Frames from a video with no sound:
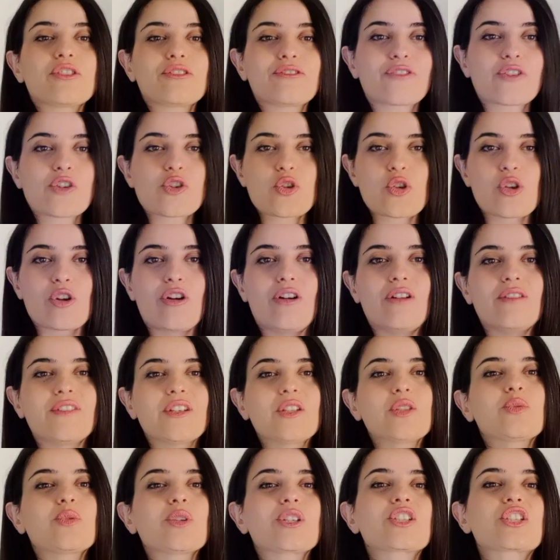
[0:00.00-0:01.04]
version of
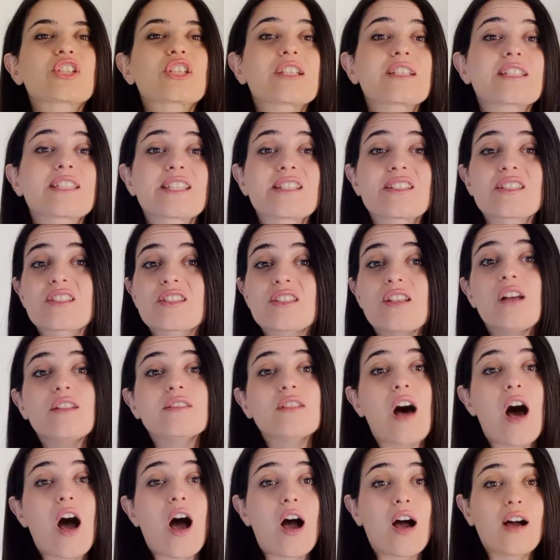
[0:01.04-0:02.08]
it, which is
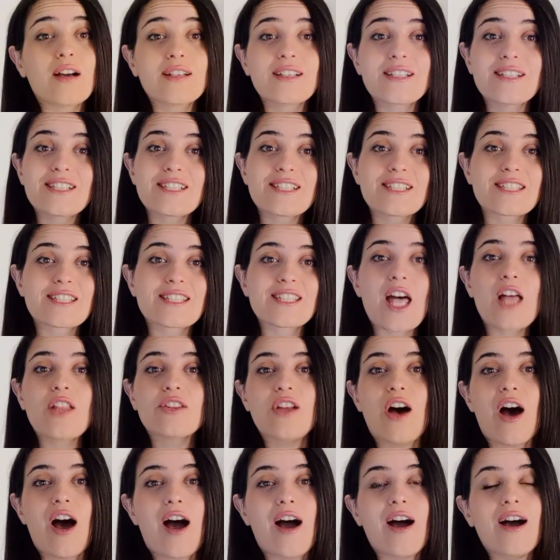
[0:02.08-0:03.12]
sana,
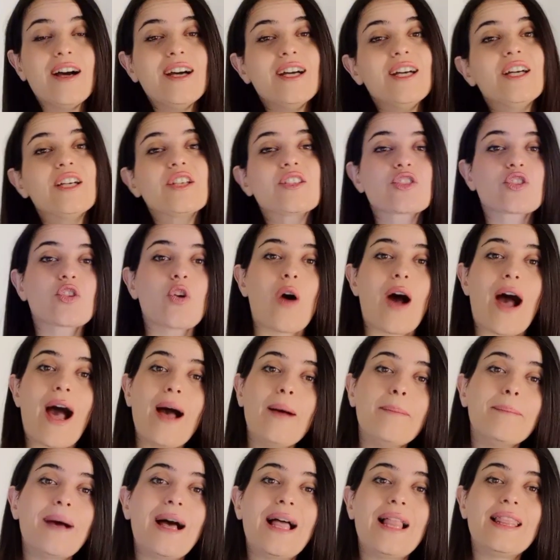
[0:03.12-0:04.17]
sana. So,
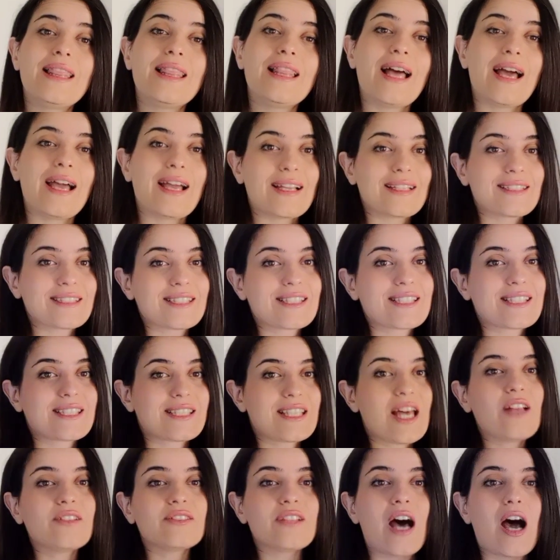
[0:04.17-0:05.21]
amal and
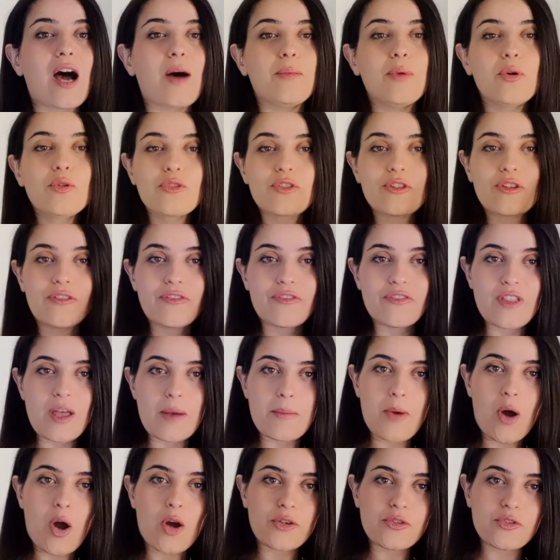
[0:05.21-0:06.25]
sana, both of
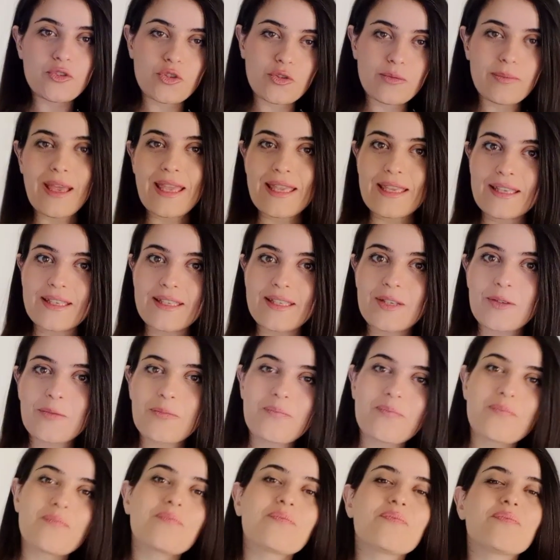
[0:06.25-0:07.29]
them are to make.
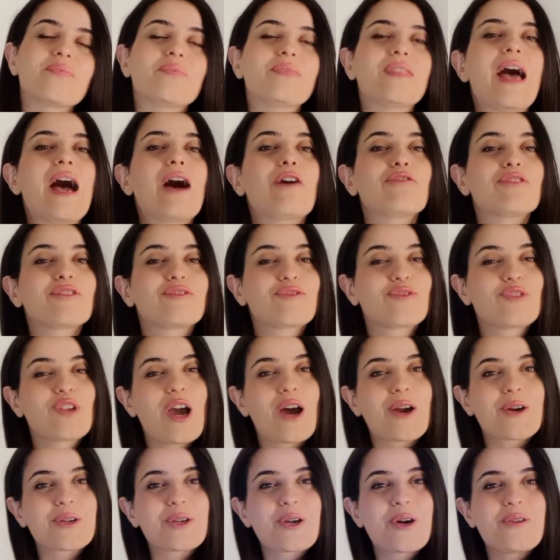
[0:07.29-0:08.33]
Now, if we
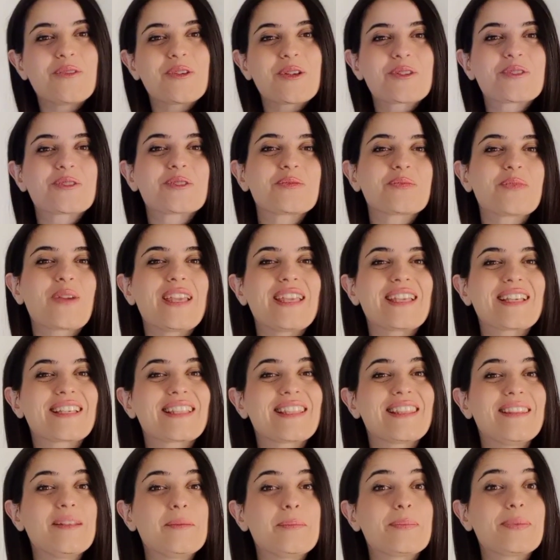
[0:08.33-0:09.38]
are going to
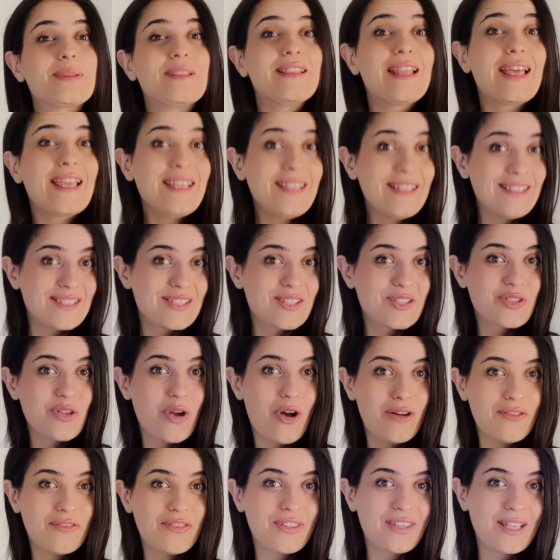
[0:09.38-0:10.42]
make the place
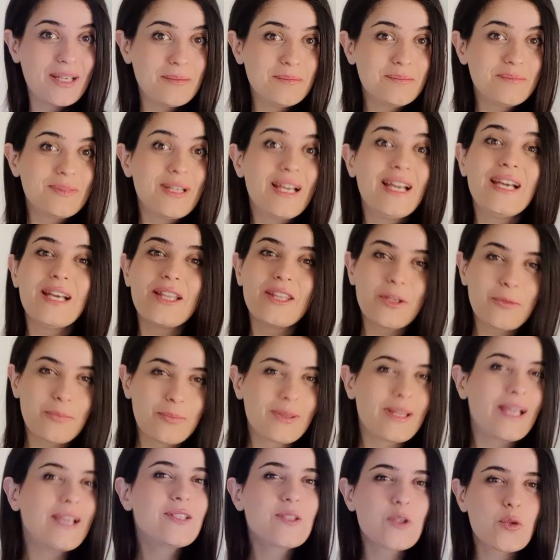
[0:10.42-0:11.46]
of them, the
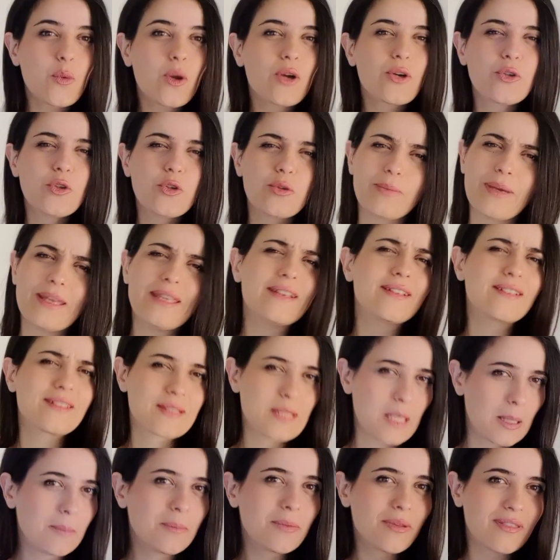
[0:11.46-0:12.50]
place where you make
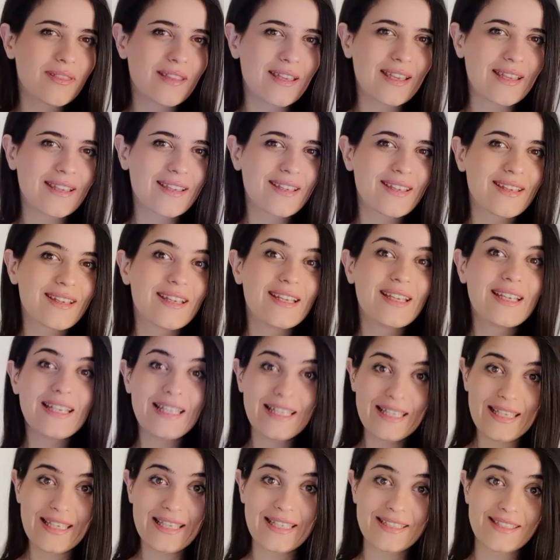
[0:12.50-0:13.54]
something
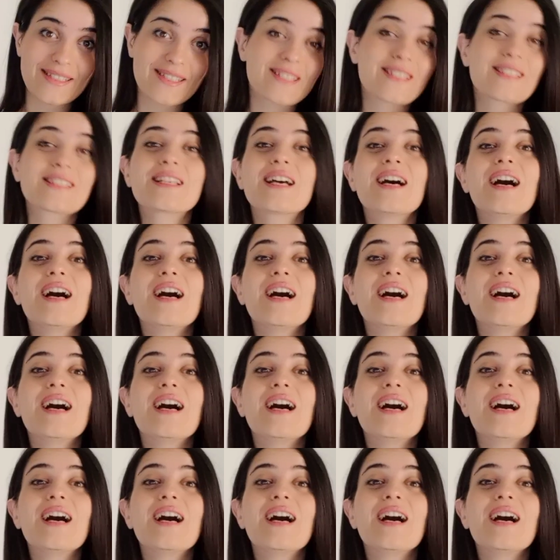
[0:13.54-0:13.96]
is